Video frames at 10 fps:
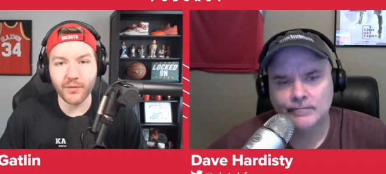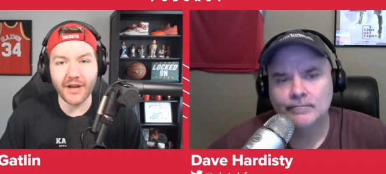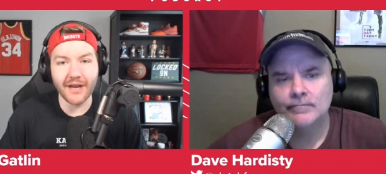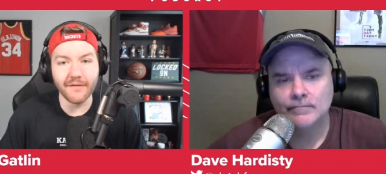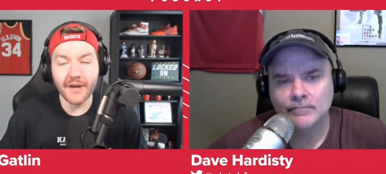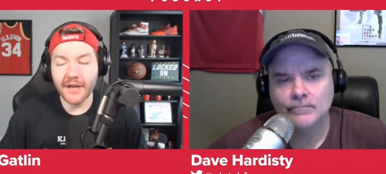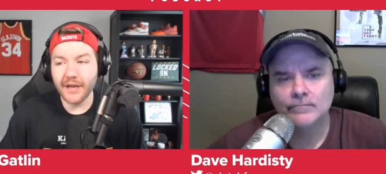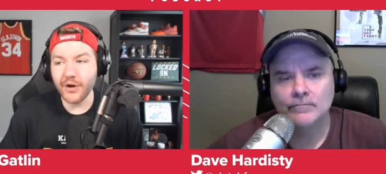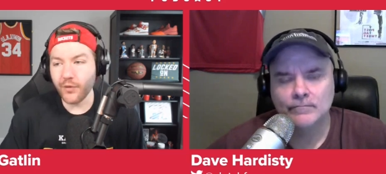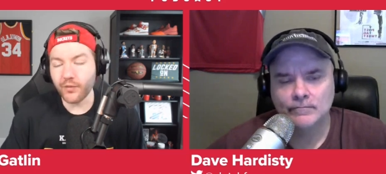Speaker 1: as we're kind of
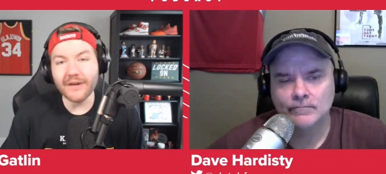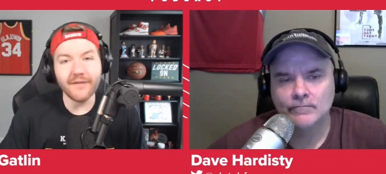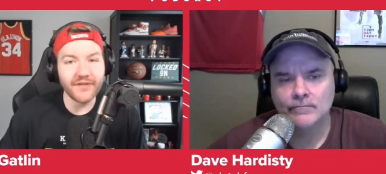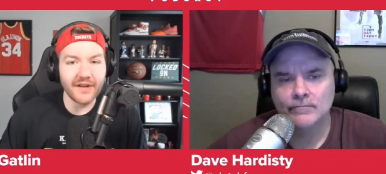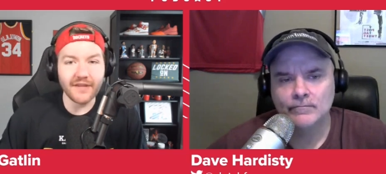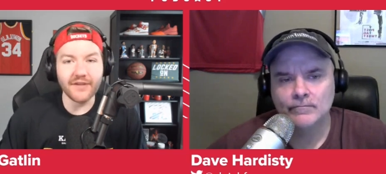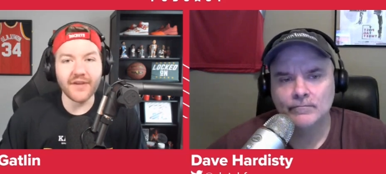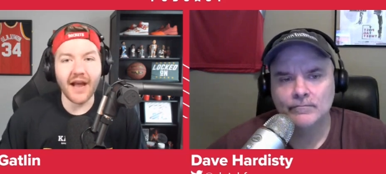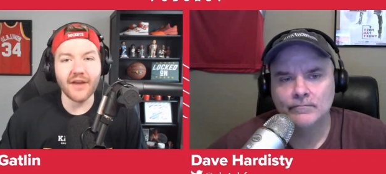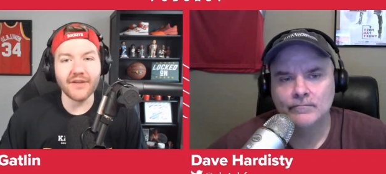you know revisiting these
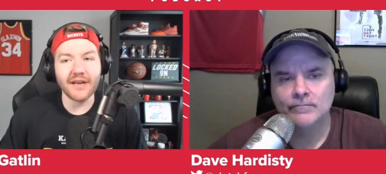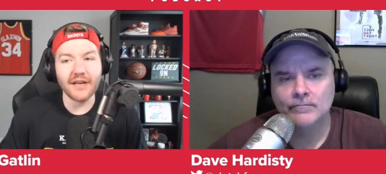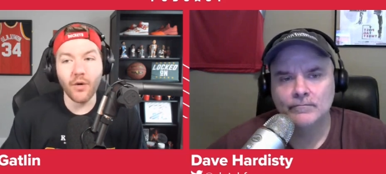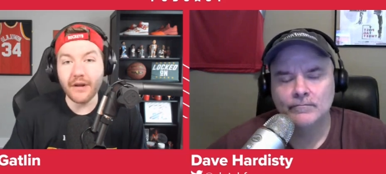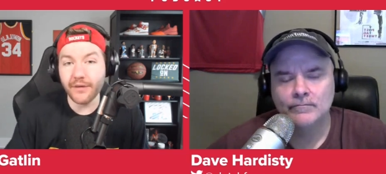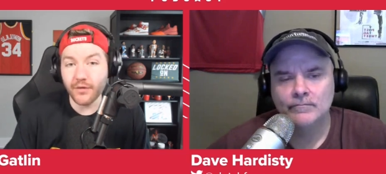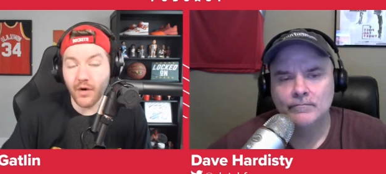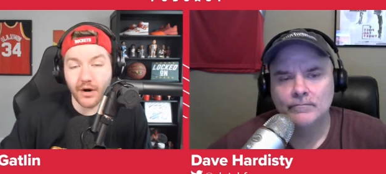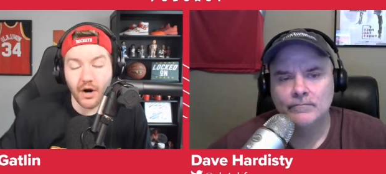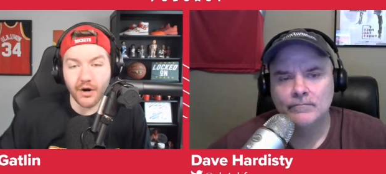guys and going through
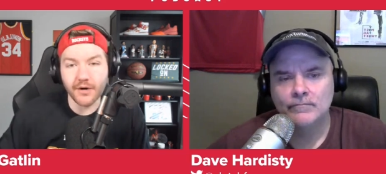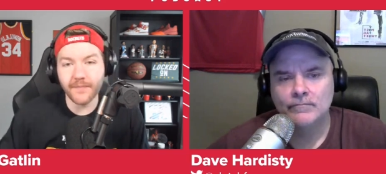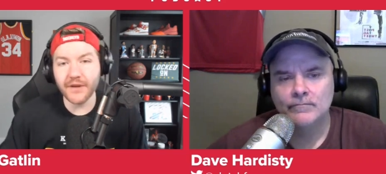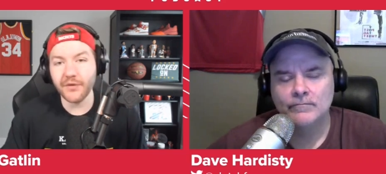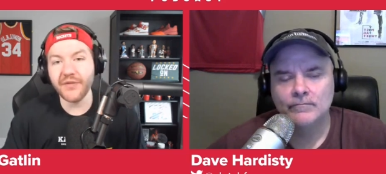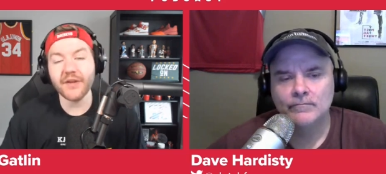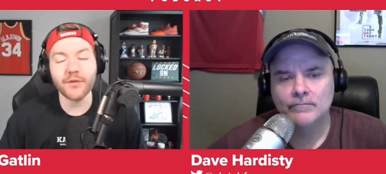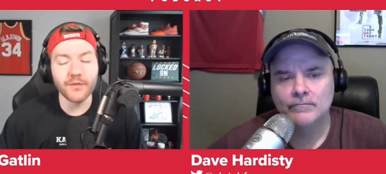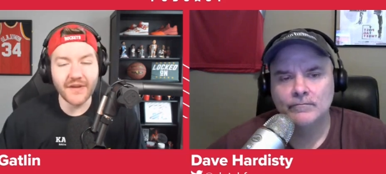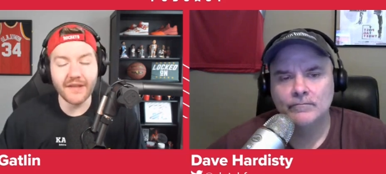our, our you know six
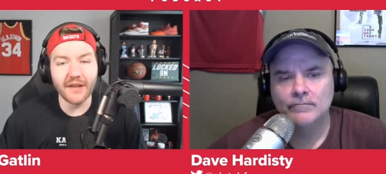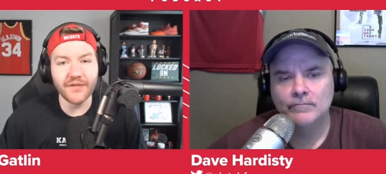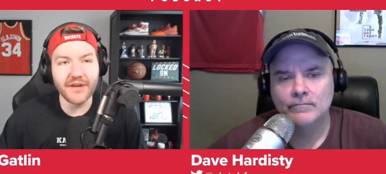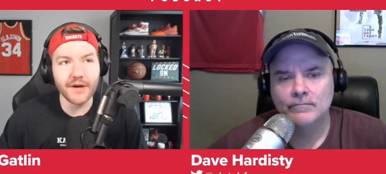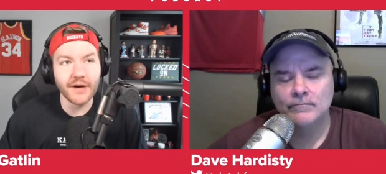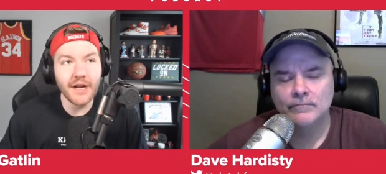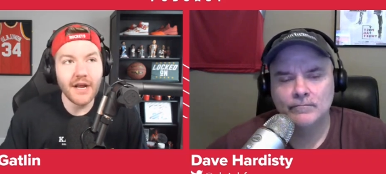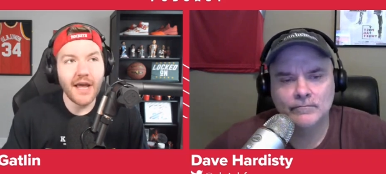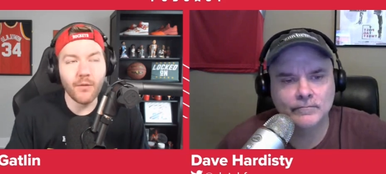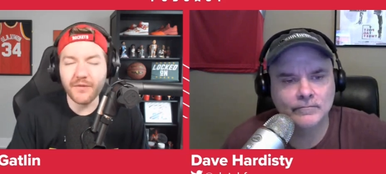through ten list here
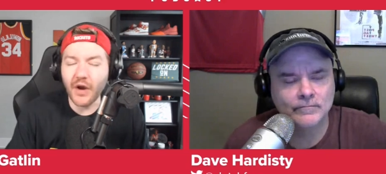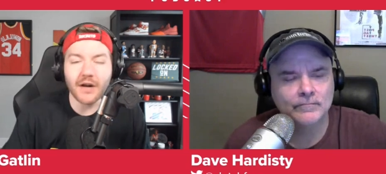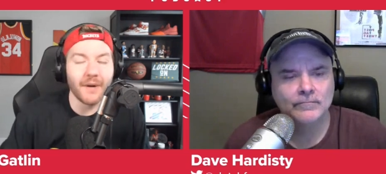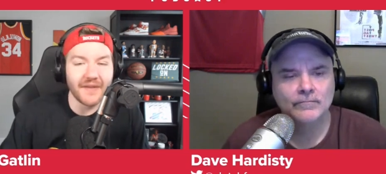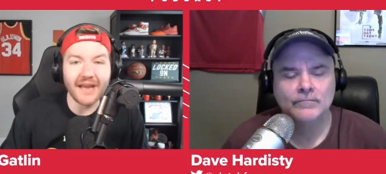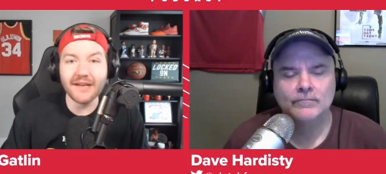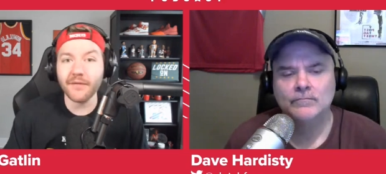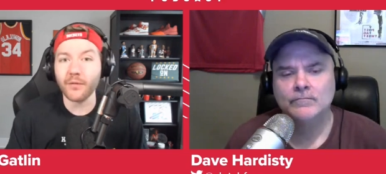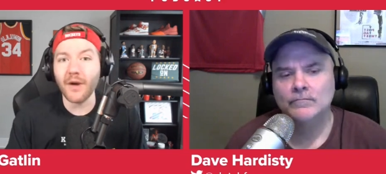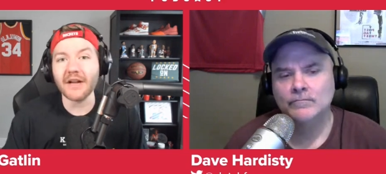and we've talked about the
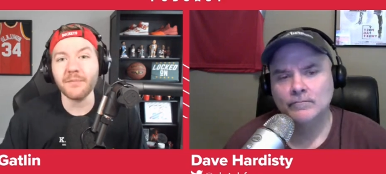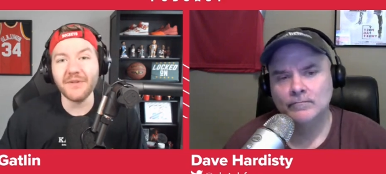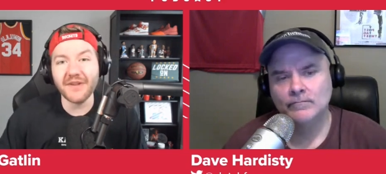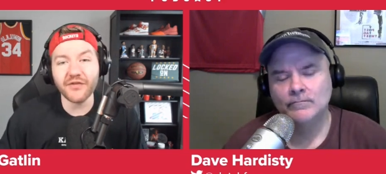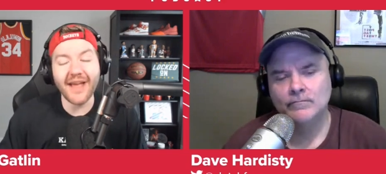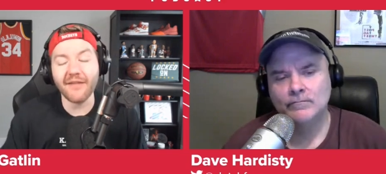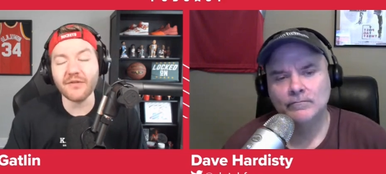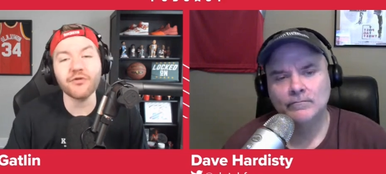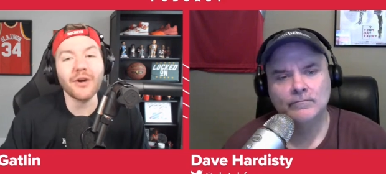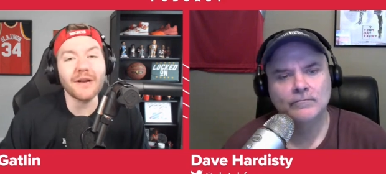idea of the rockets potentially
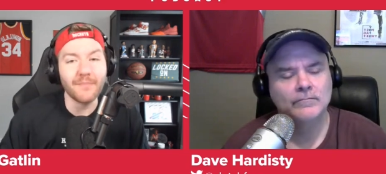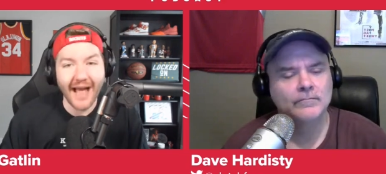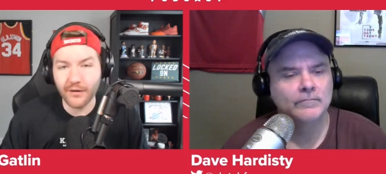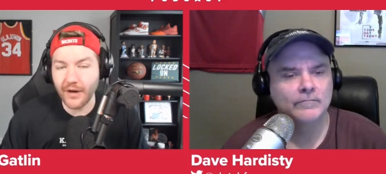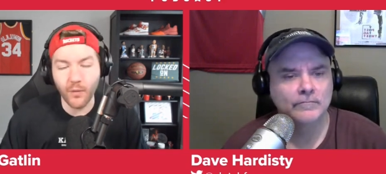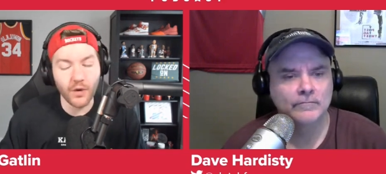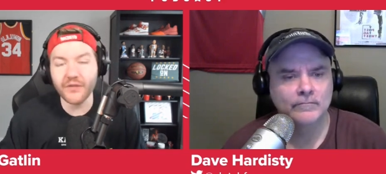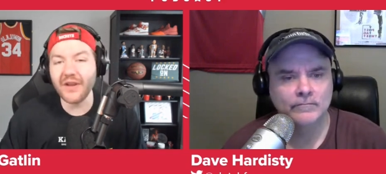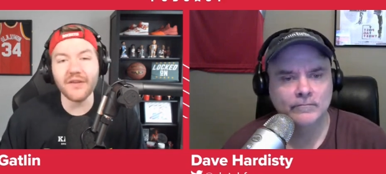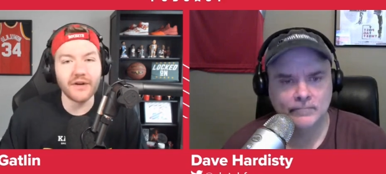having to trade back right
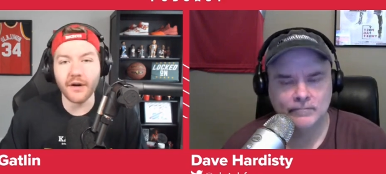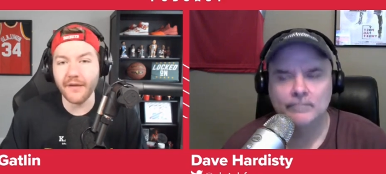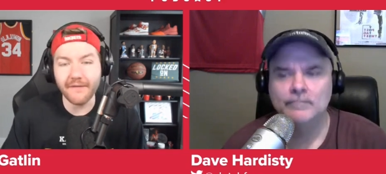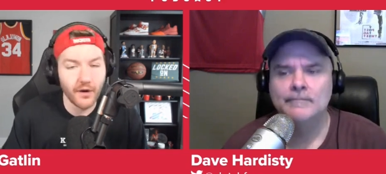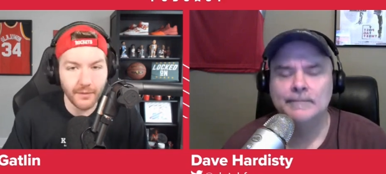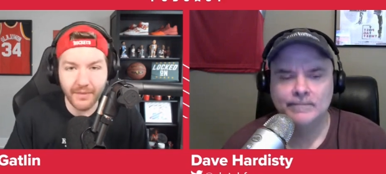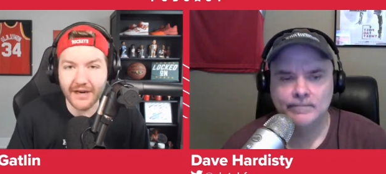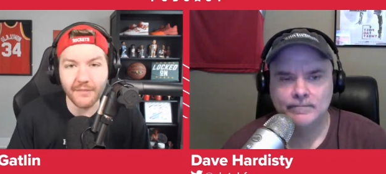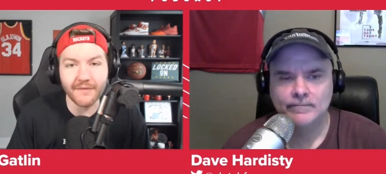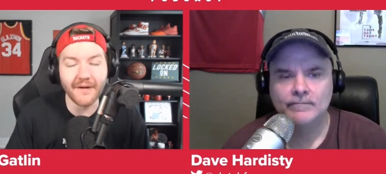worst case scenario they fall to pick
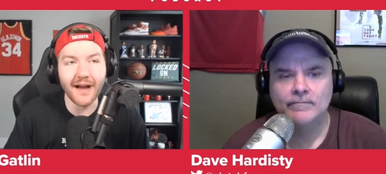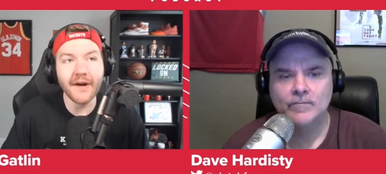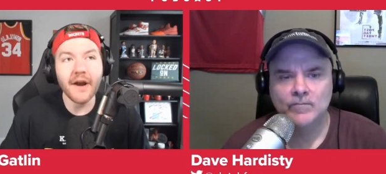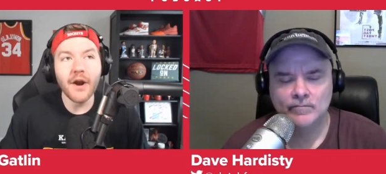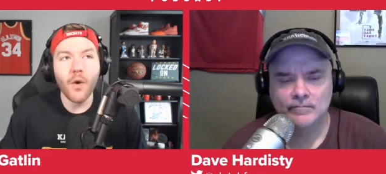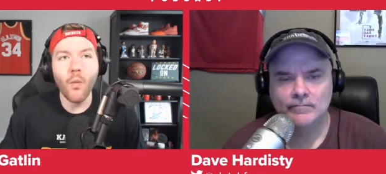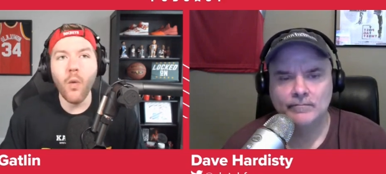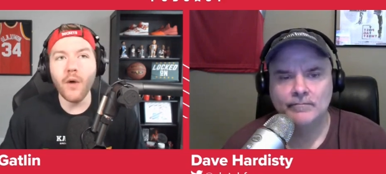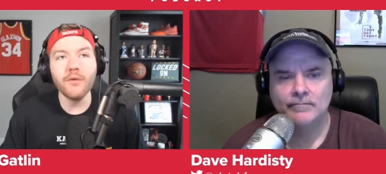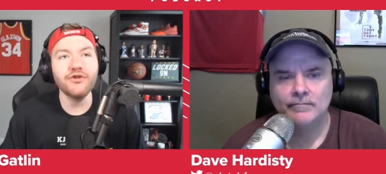number five
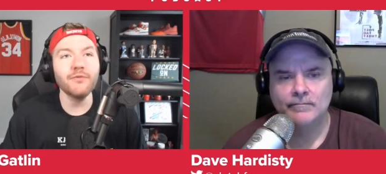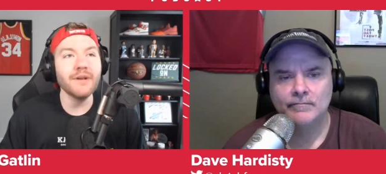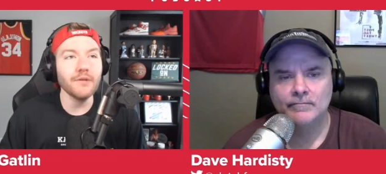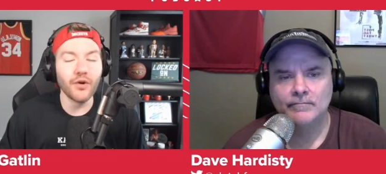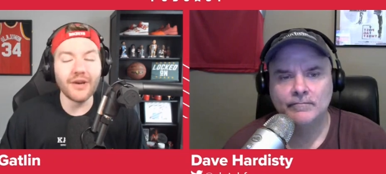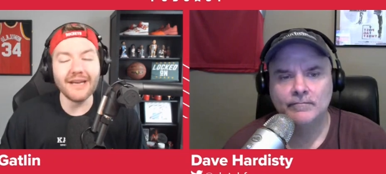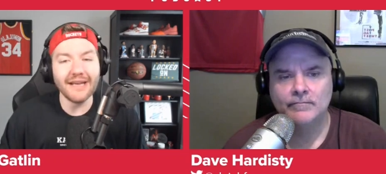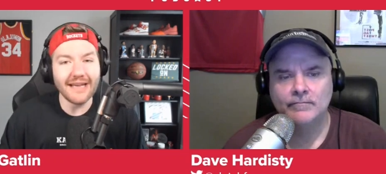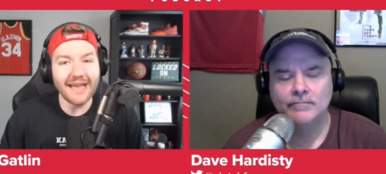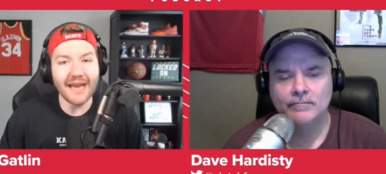what would you be looking to
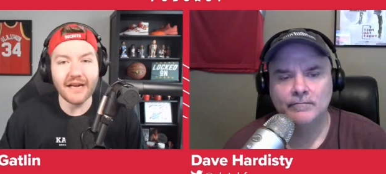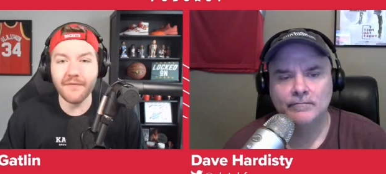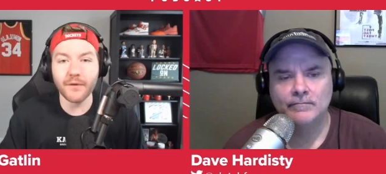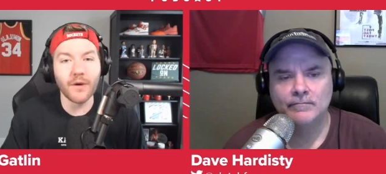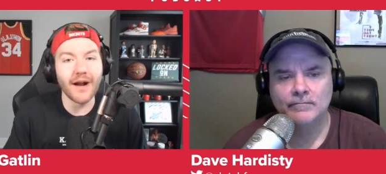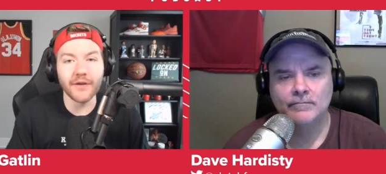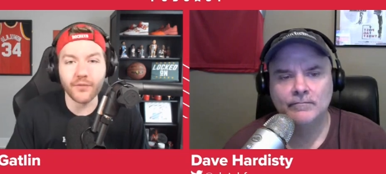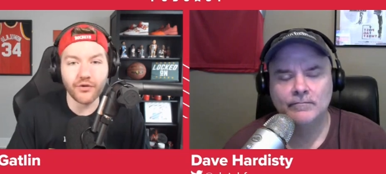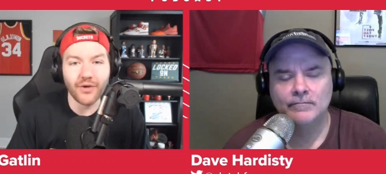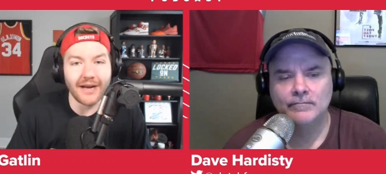get if the rockets
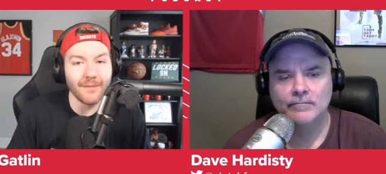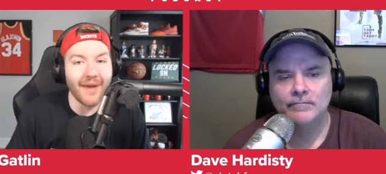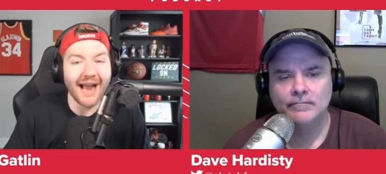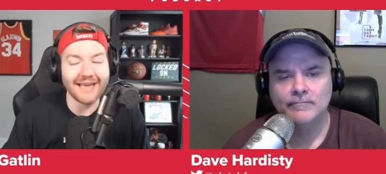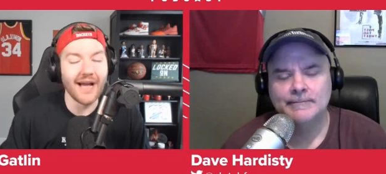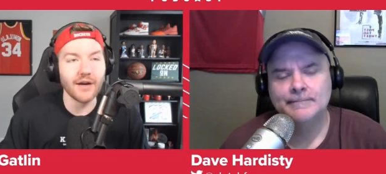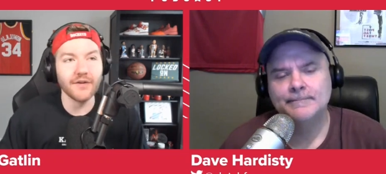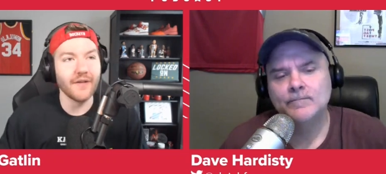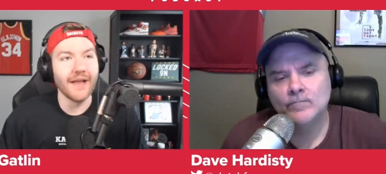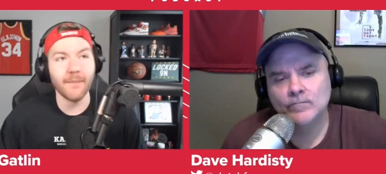were trading back down
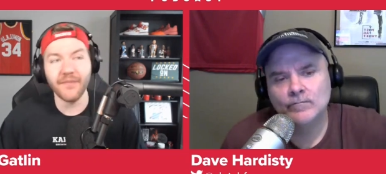into like